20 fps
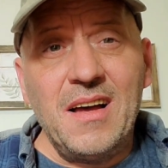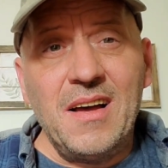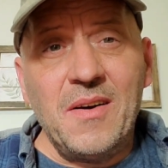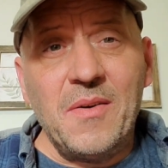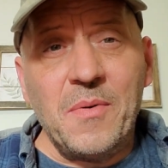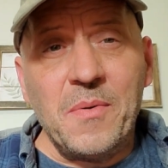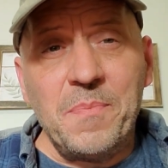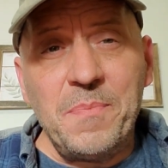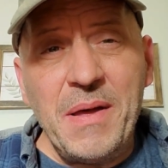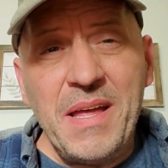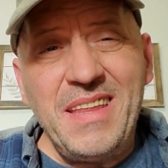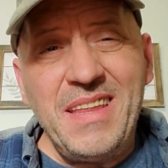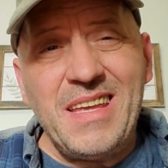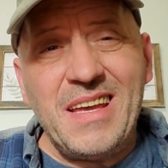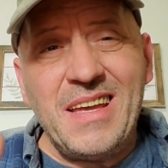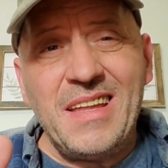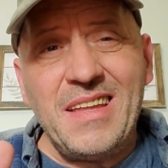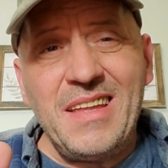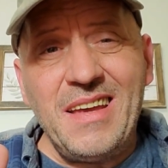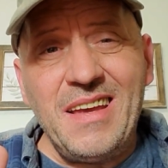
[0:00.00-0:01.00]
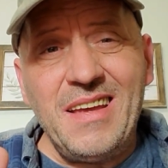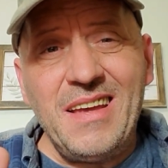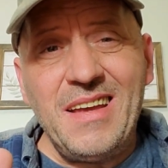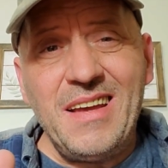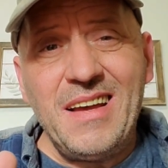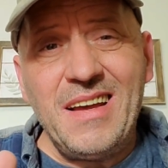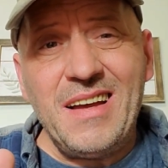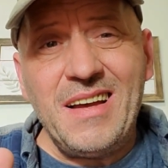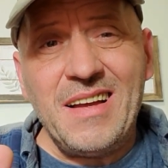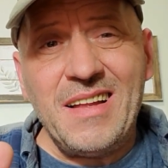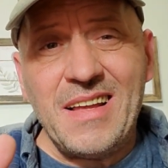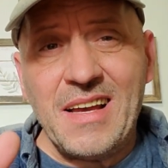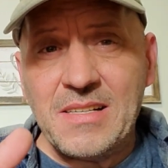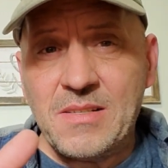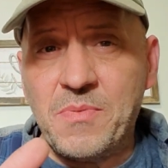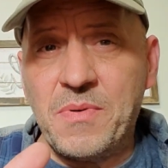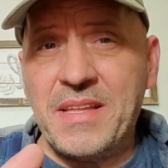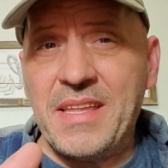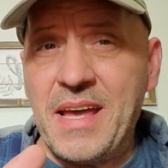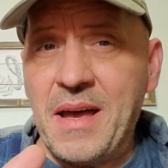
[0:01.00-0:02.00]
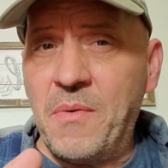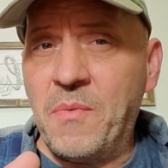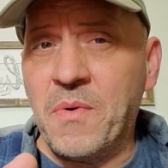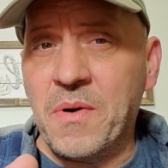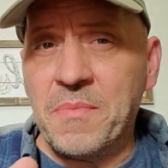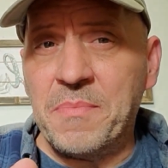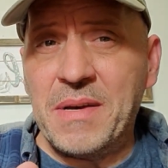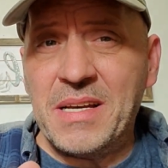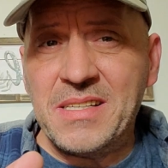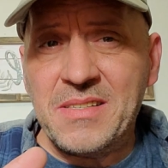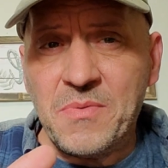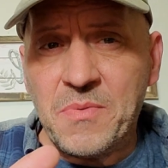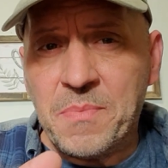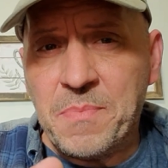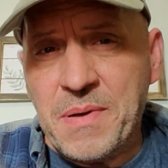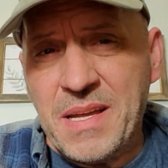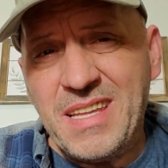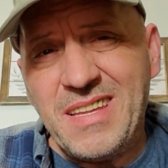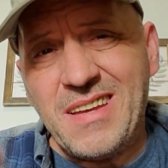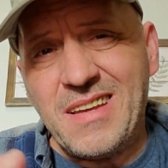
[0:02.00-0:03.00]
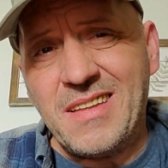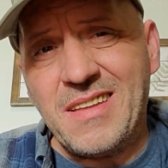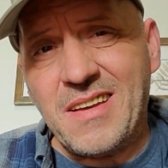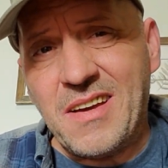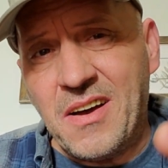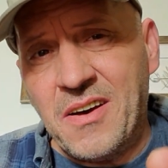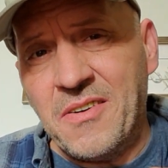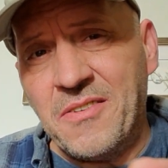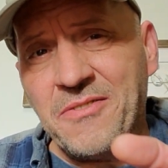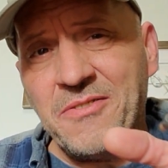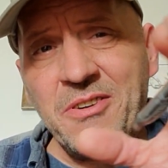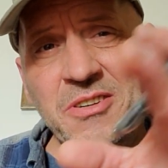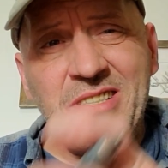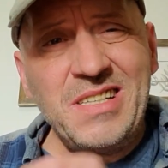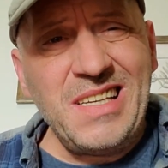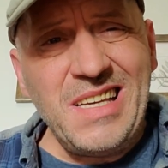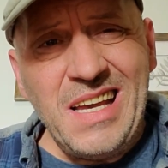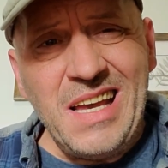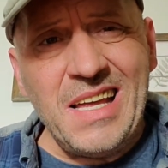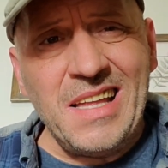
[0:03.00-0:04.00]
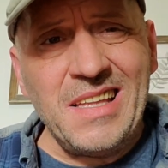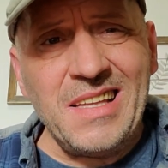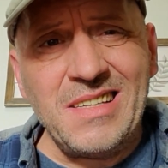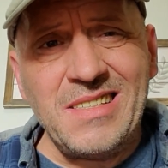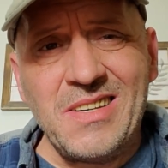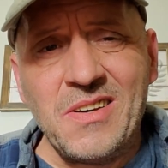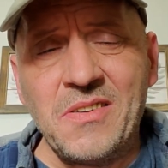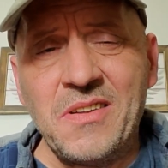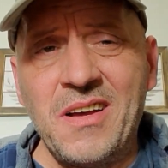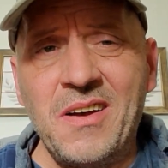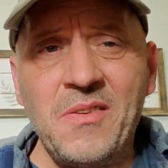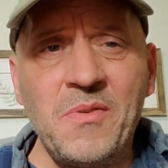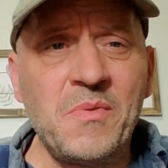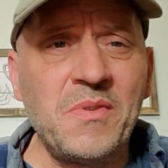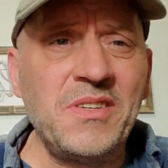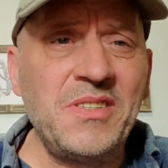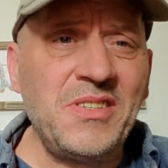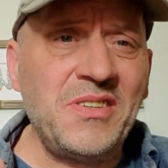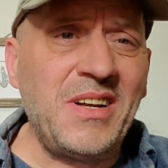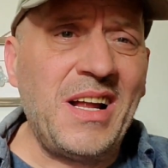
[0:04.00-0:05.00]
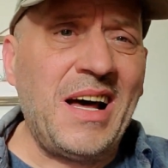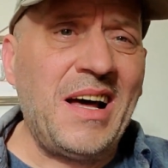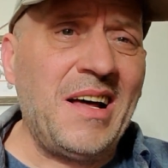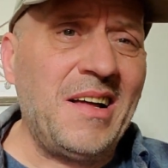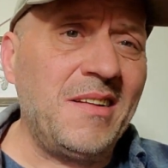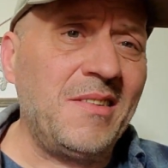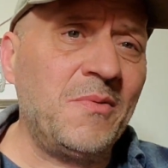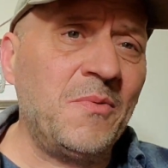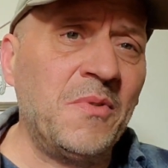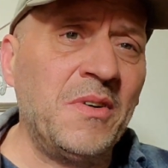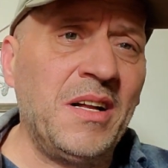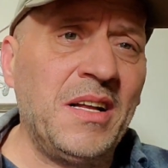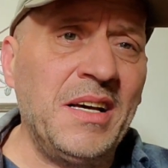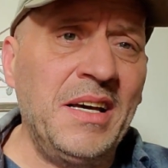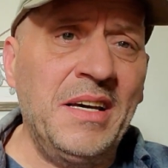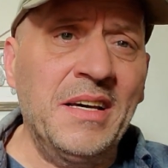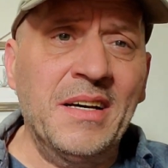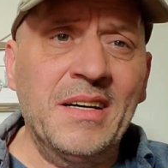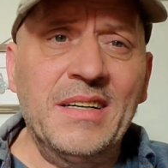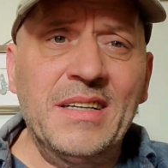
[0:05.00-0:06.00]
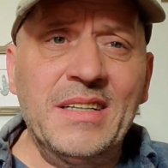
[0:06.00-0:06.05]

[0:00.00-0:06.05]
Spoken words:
repentant. That's what that word means, repentant of your sin. So in other words, you're not really